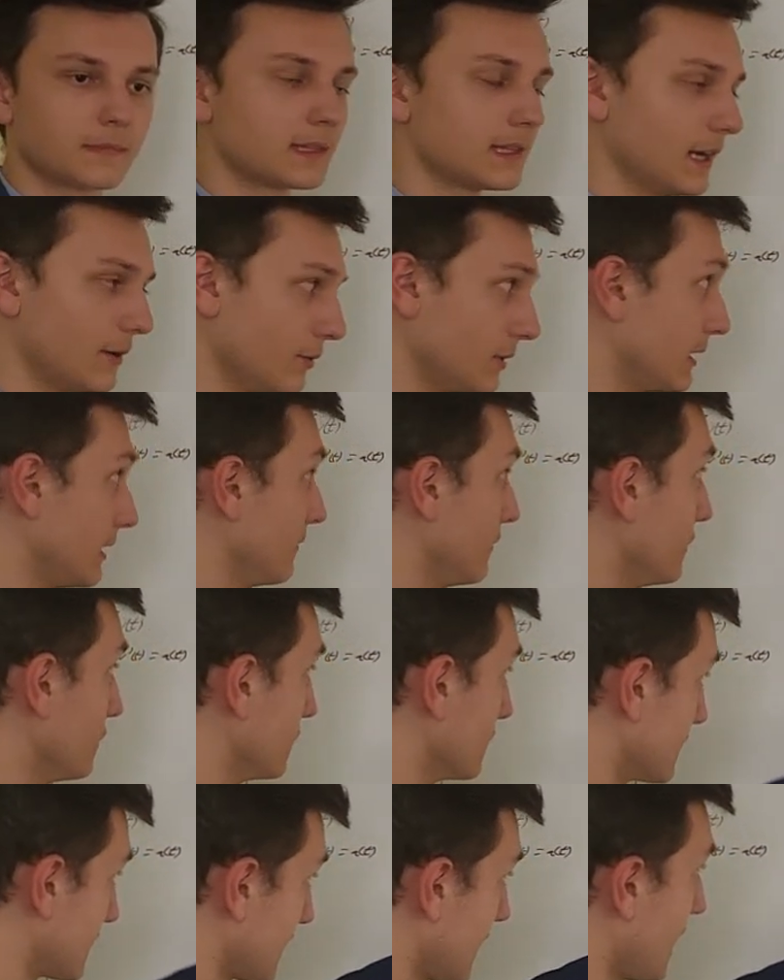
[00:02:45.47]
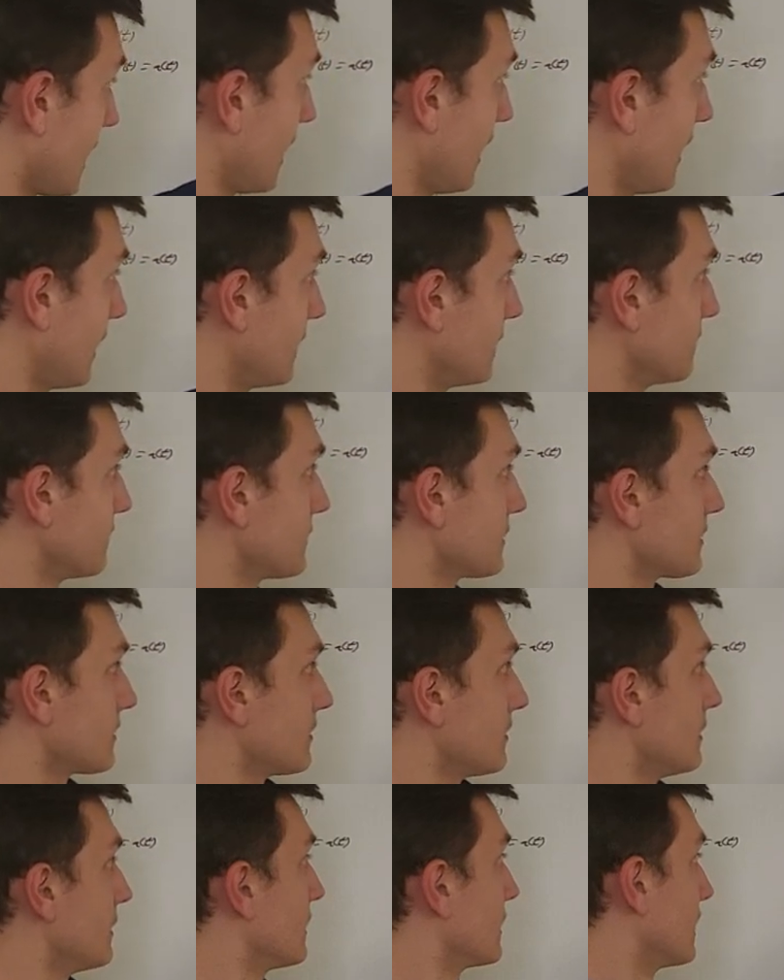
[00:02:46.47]
That would give you the times
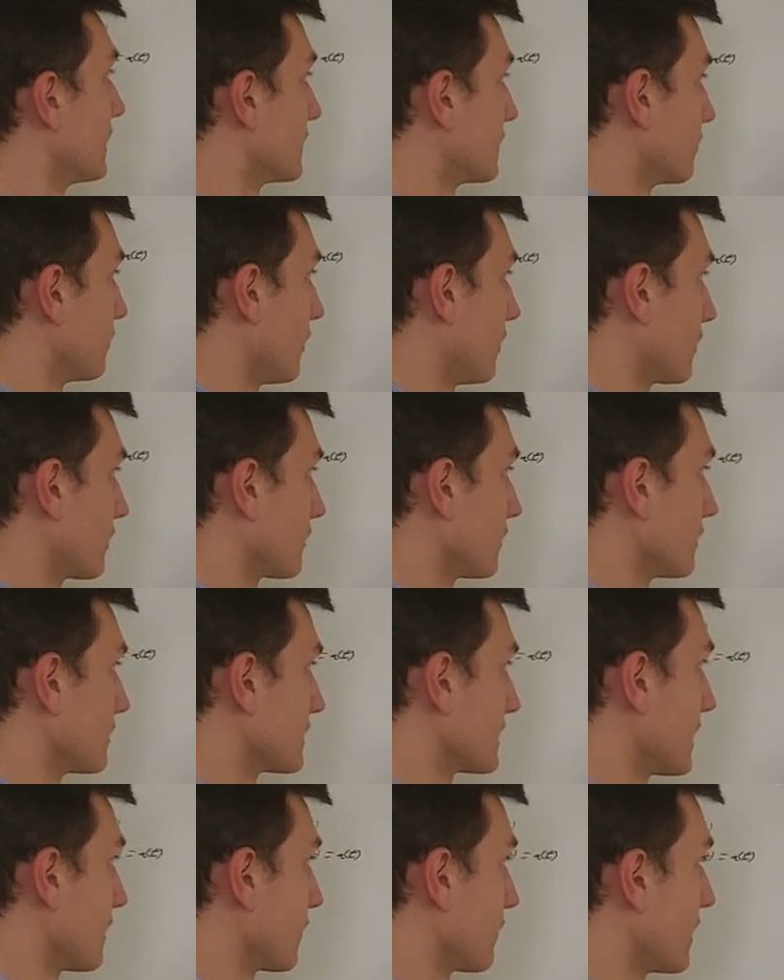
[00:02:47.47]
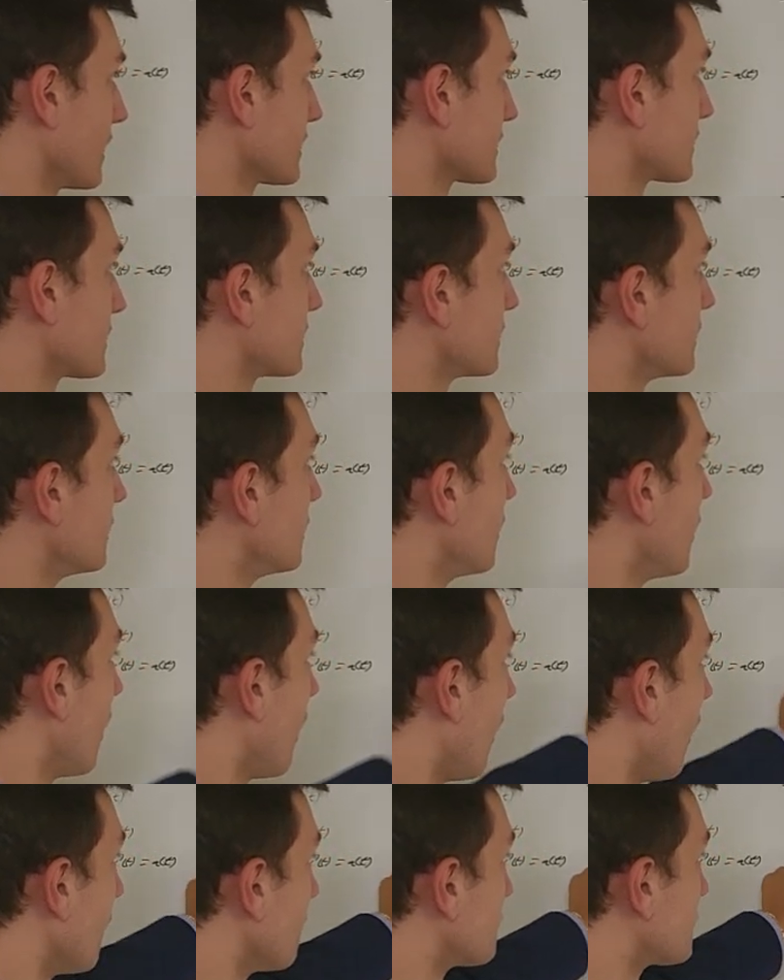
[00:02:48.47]
that the particle is at rest.
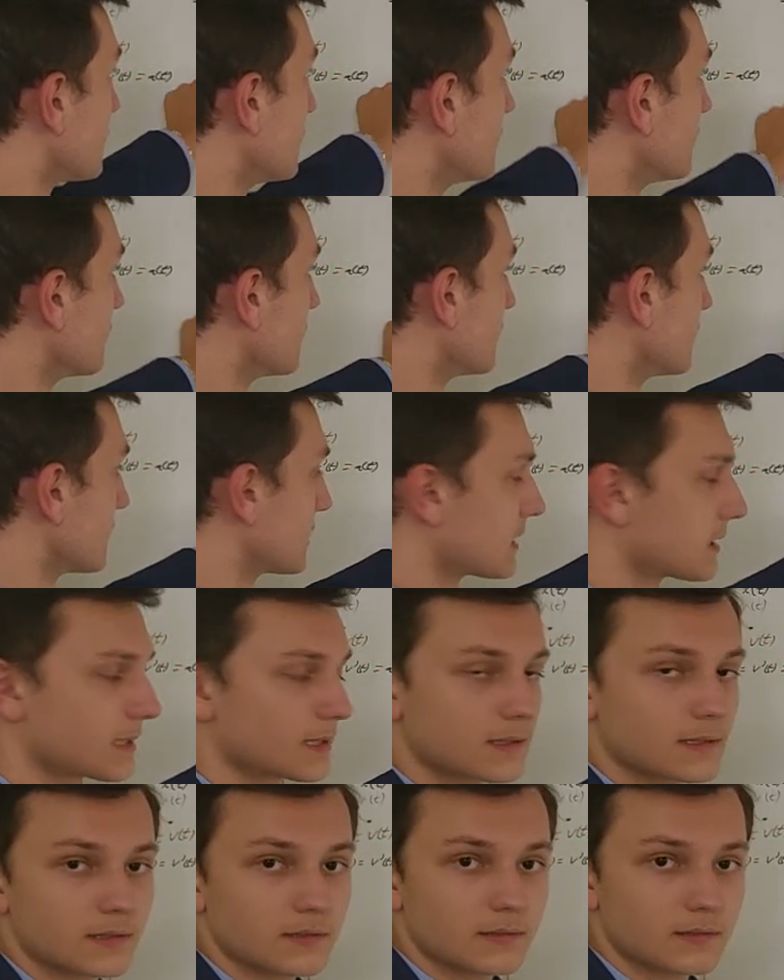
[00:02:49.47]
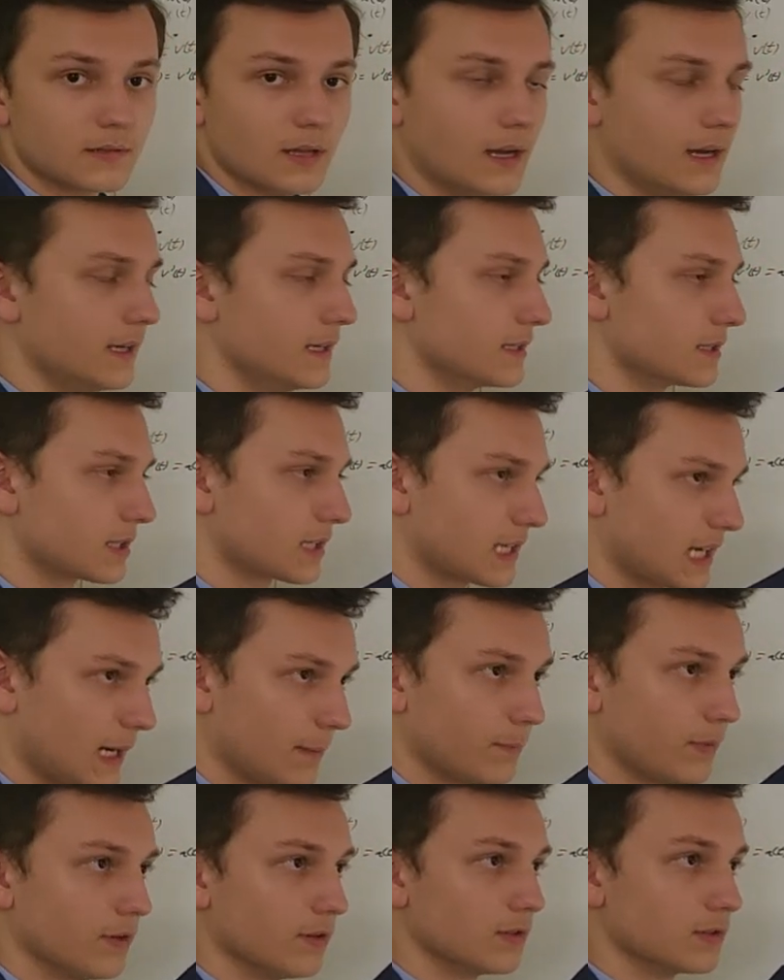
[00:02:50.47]
Often this is
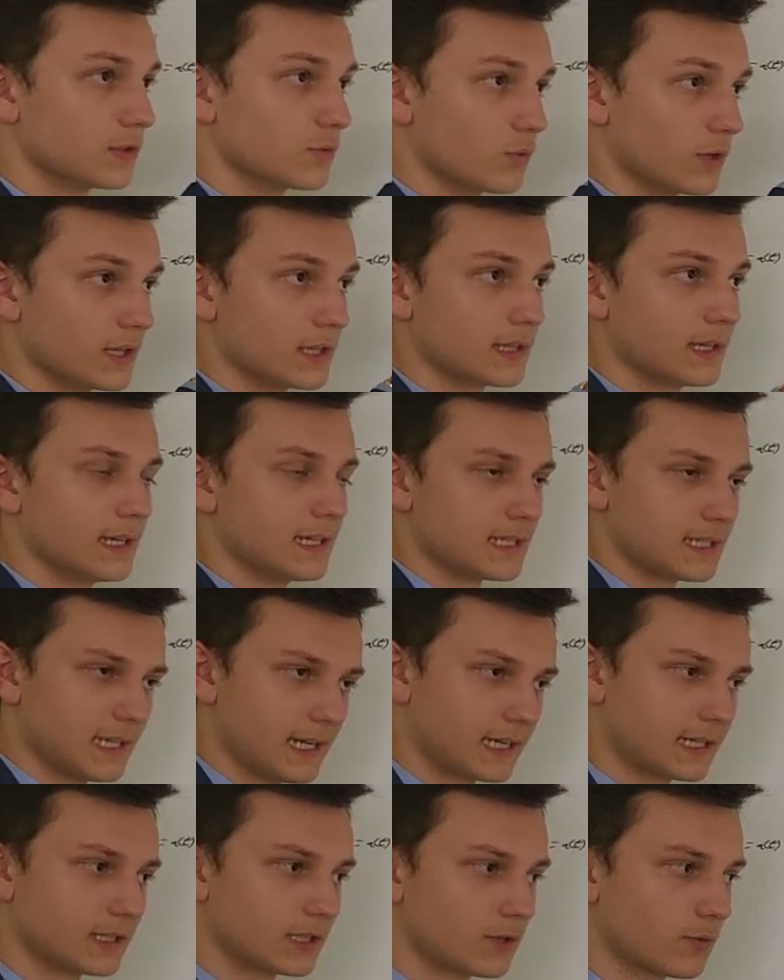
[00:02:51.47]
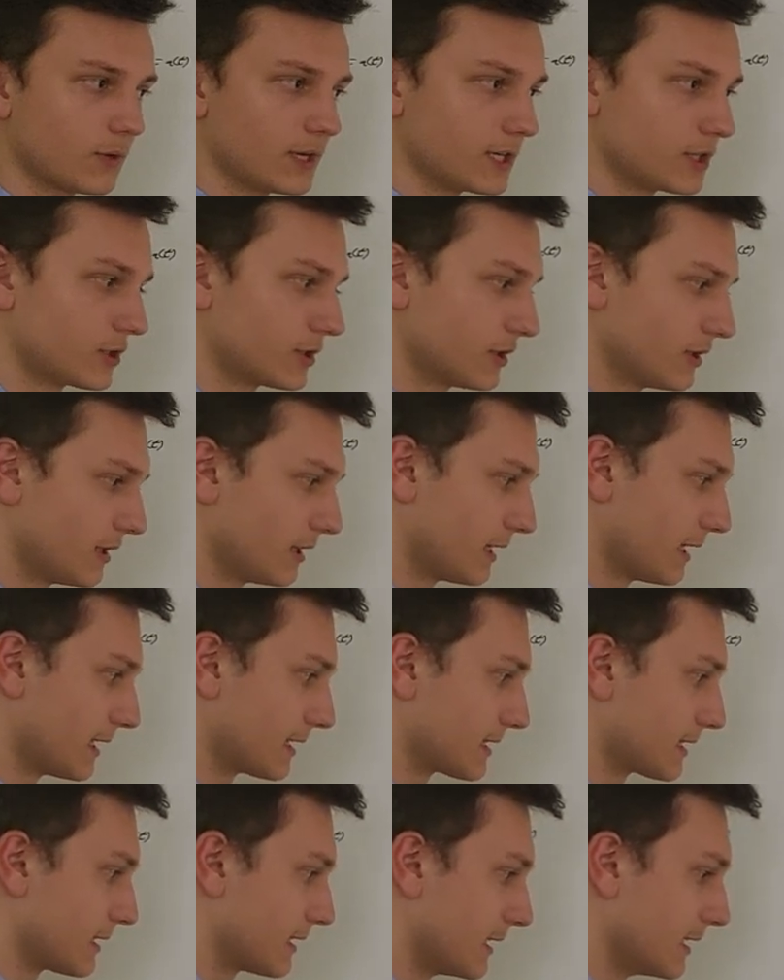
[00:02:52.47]
coupled with a second question that
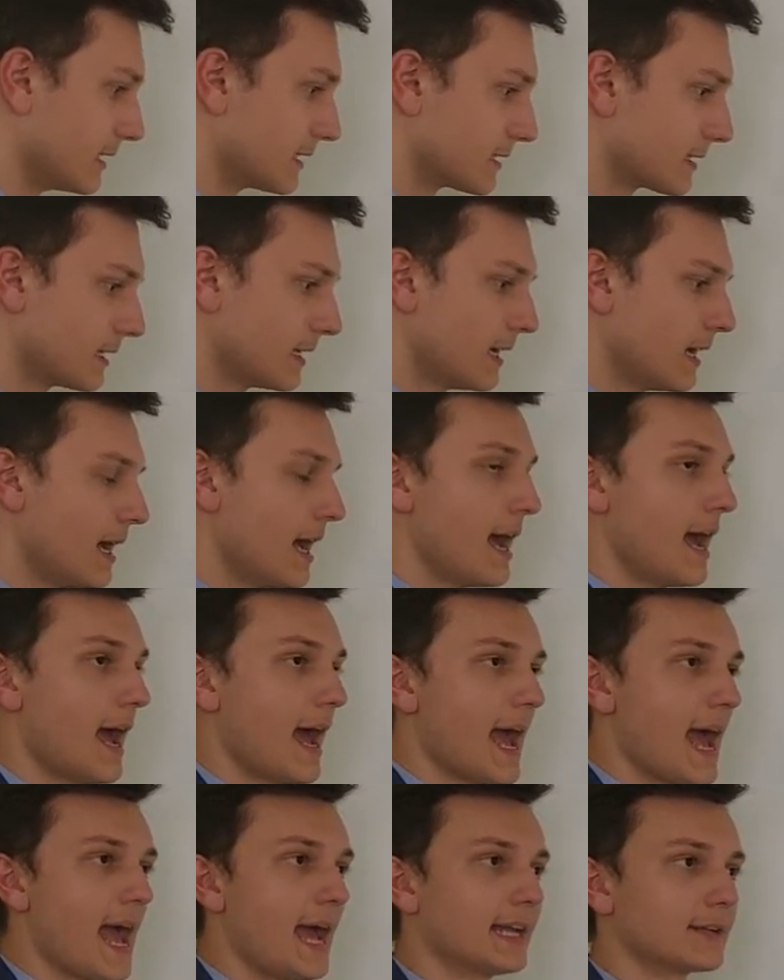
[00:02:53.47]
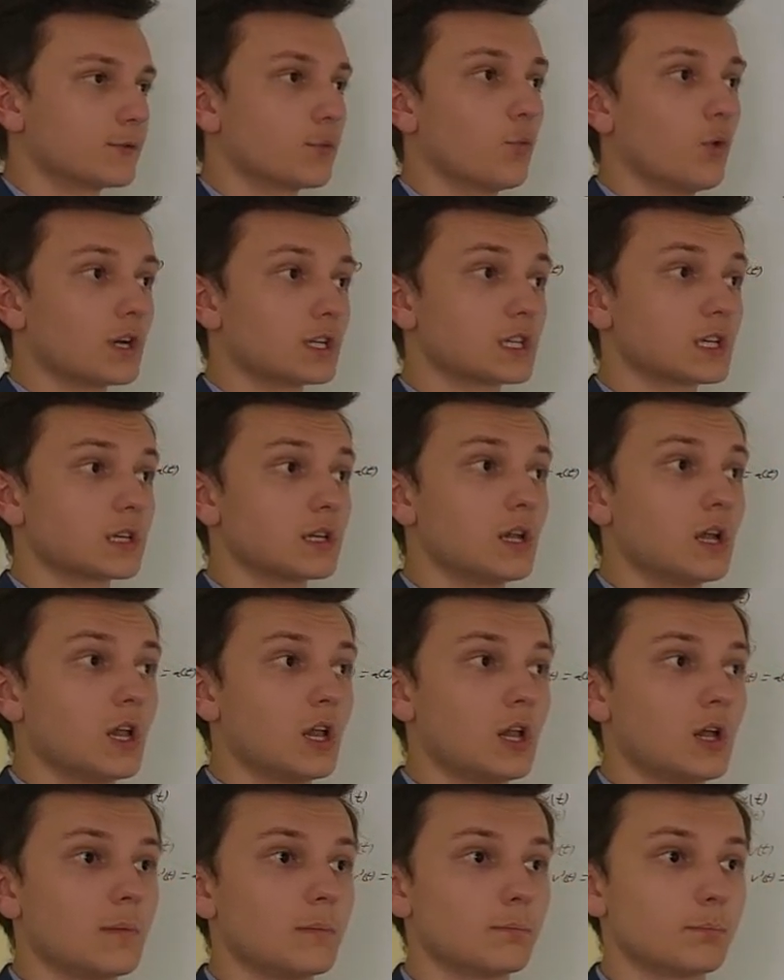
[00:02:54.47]
states at what
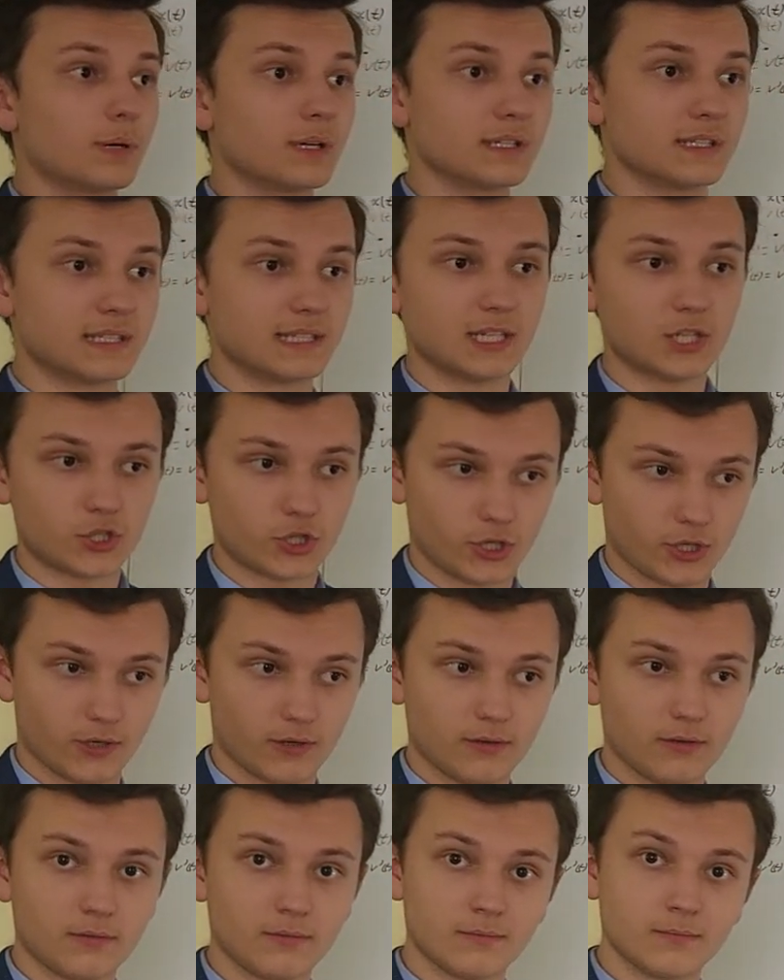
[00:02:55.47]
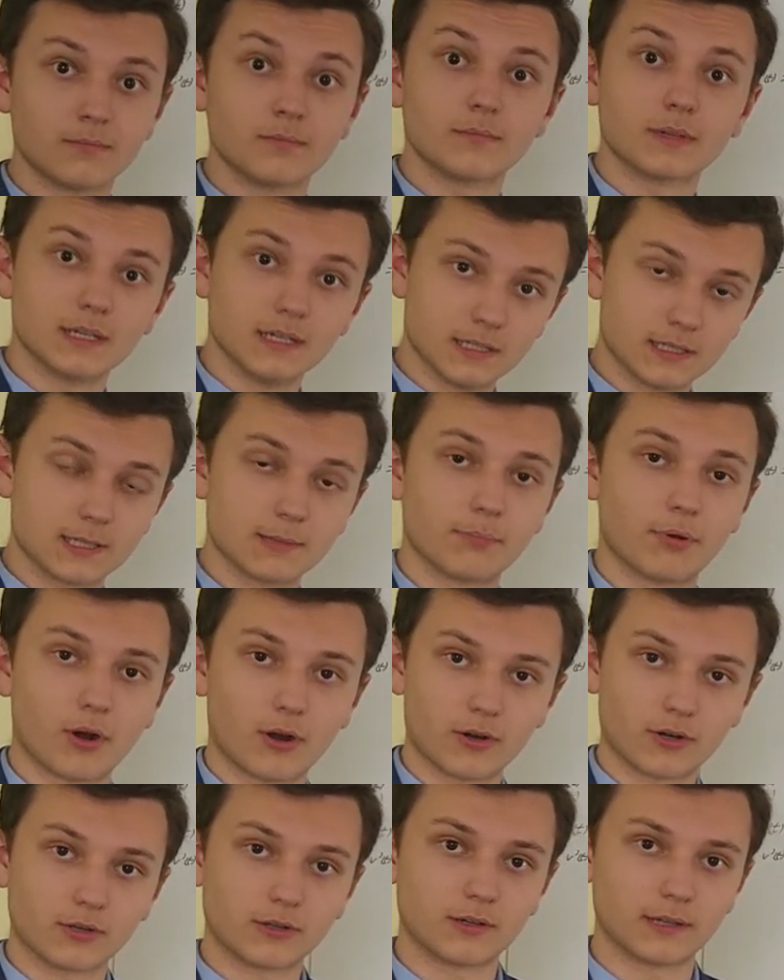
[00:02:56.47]
position is the
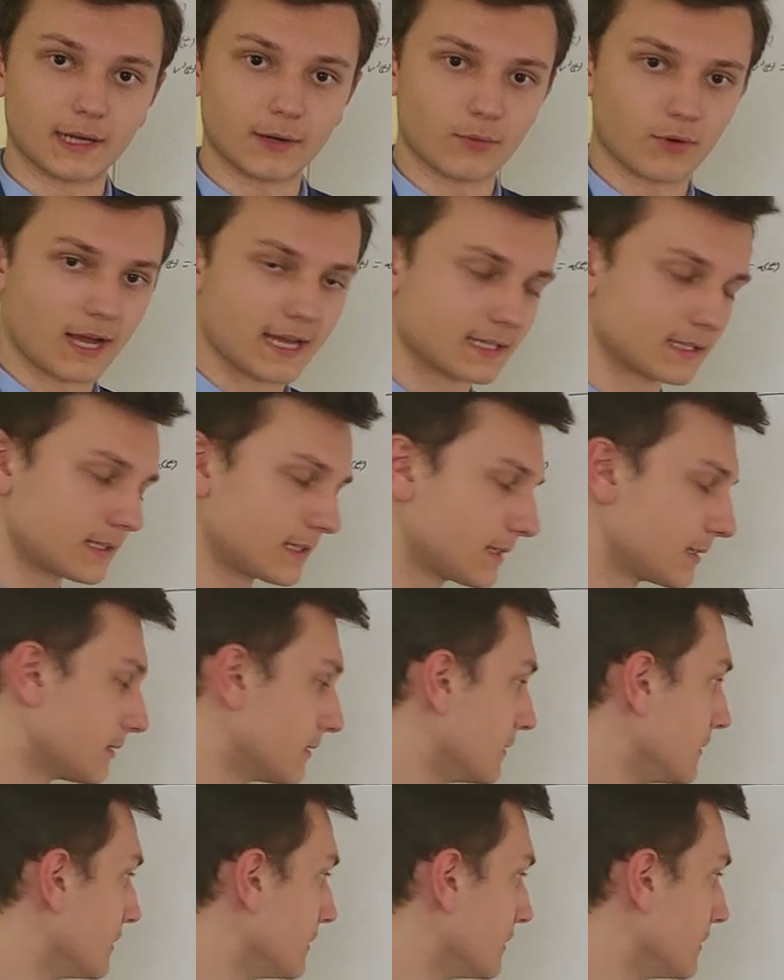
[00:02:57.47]
particle at rest.